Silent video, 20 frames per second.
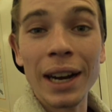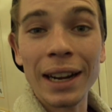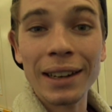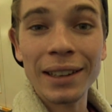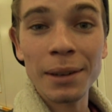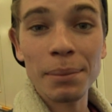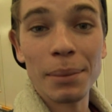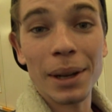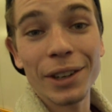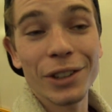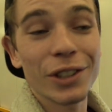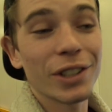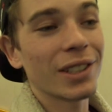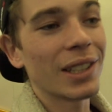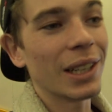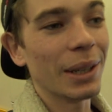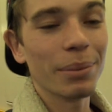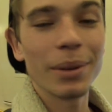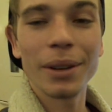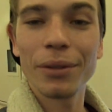And I didn't manage to
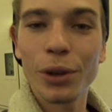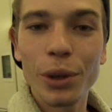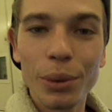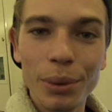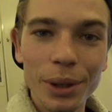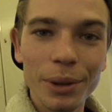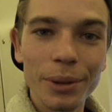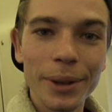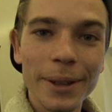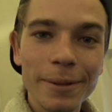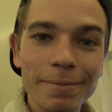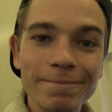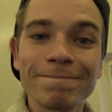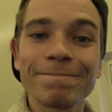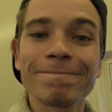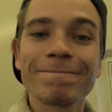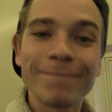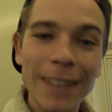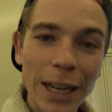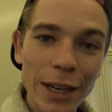sleep, if you're wondering.
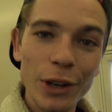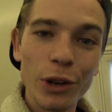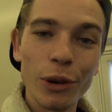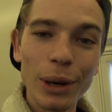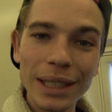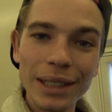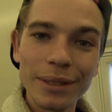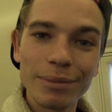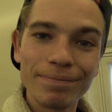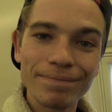Great.